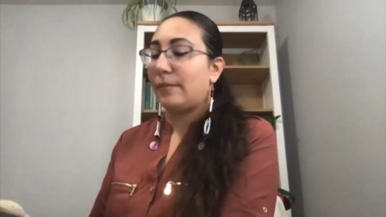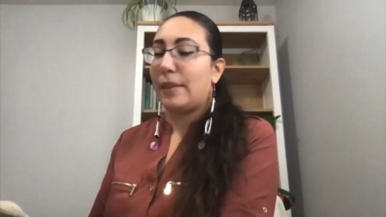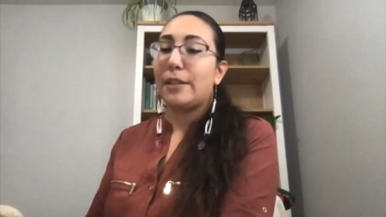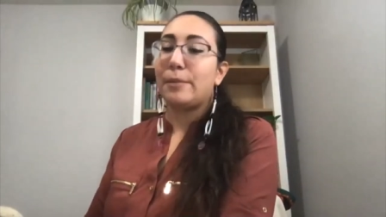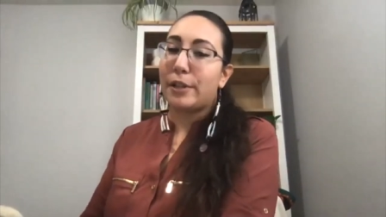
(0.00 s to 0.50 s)

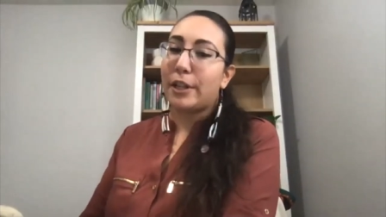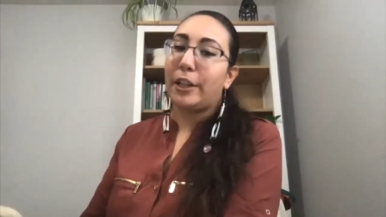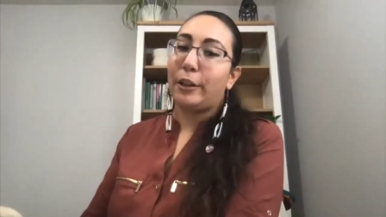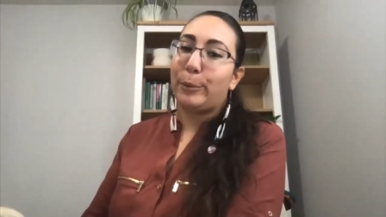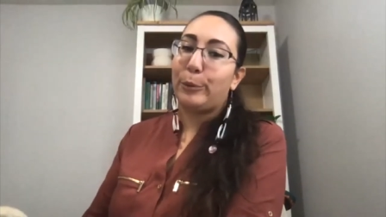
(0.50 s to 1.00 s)
this
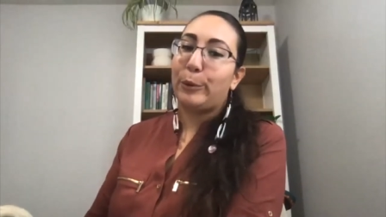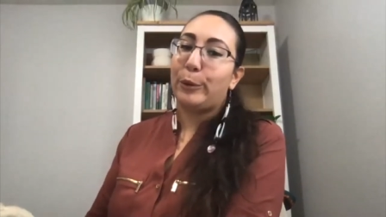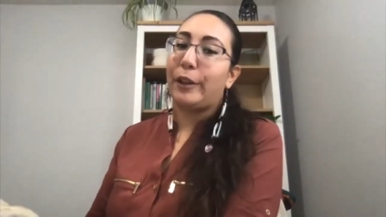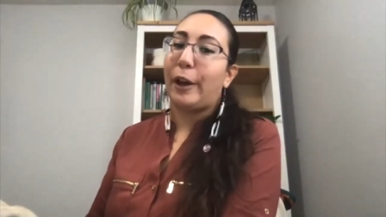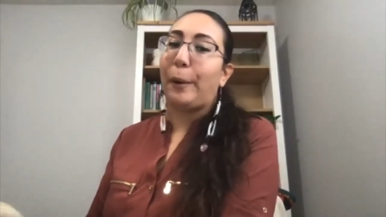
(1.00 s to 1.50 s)
particular
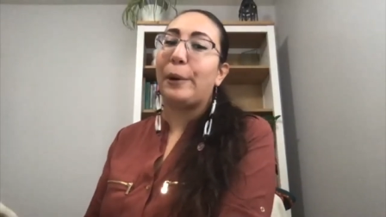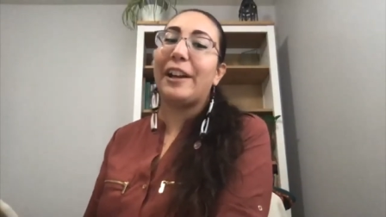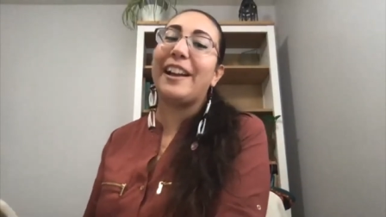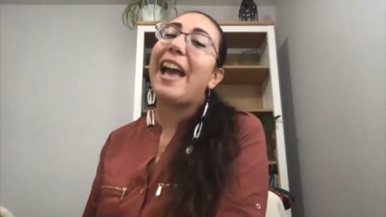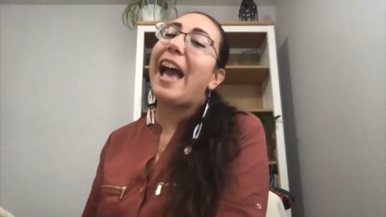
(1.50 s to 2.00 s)
boo-boo though,
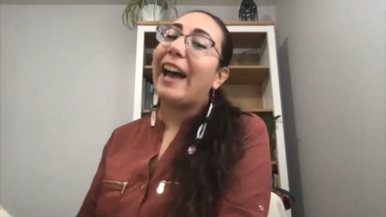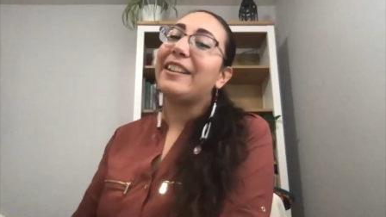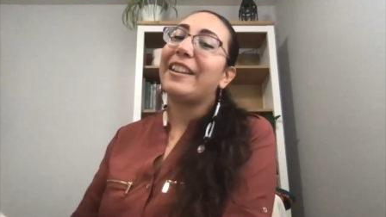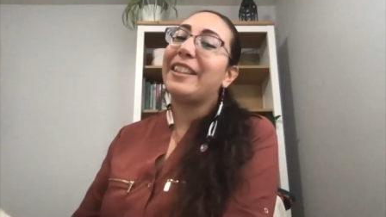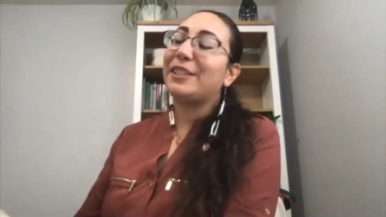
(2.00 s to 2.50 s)
had
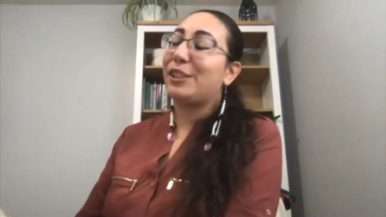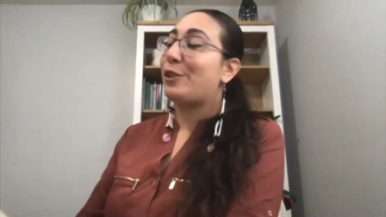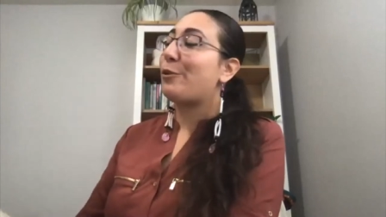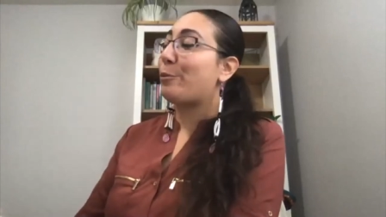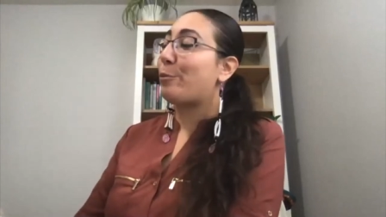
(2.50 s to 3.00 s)
nothing to
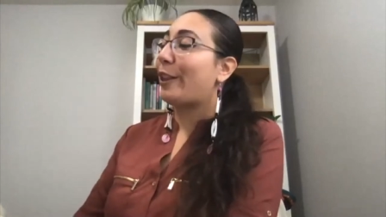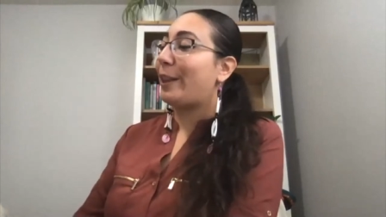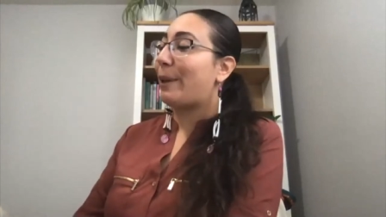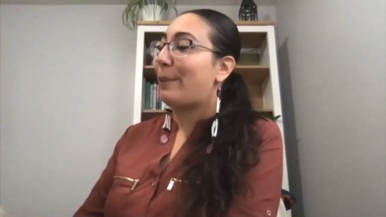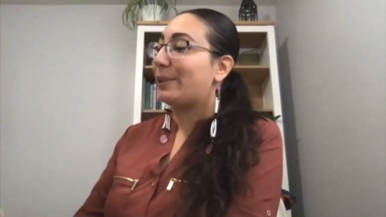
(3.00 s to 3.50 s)
do with
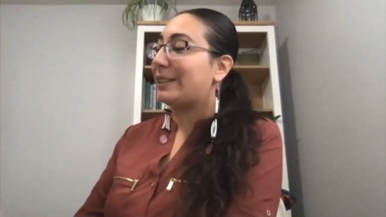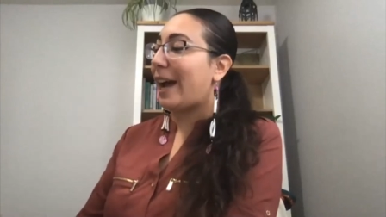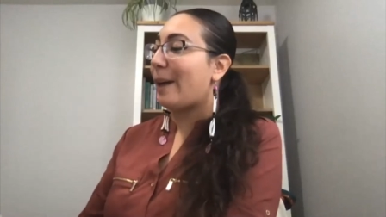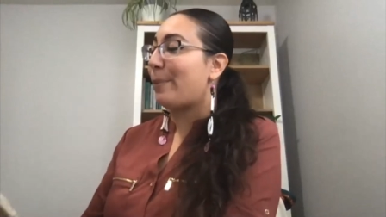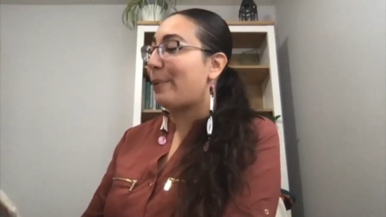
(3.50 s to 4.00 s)
boiling maple
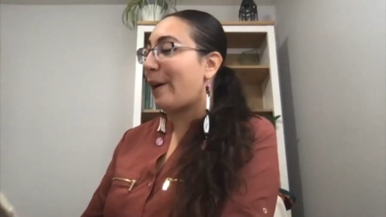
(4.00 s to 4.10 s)
sap.